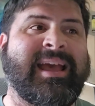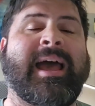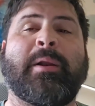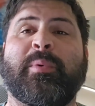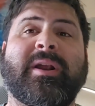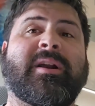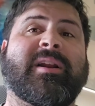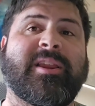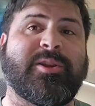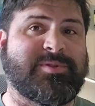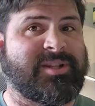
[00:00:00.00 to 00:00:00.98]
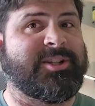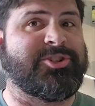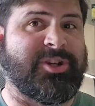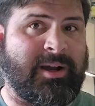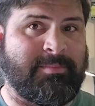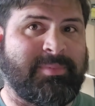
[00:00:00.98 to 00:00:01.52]
And we are going to use the
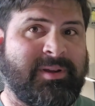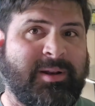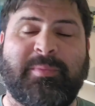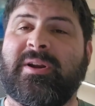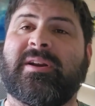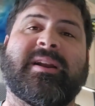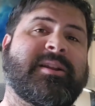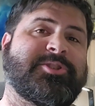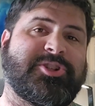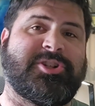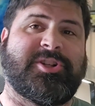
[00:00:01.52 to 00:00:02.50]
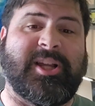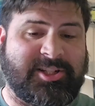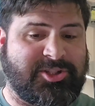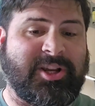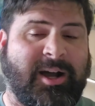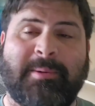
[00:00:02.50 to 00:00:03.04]
jump, and we are going to
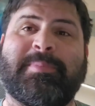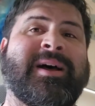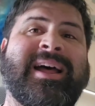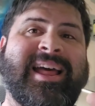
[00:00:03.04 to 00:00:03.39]
jump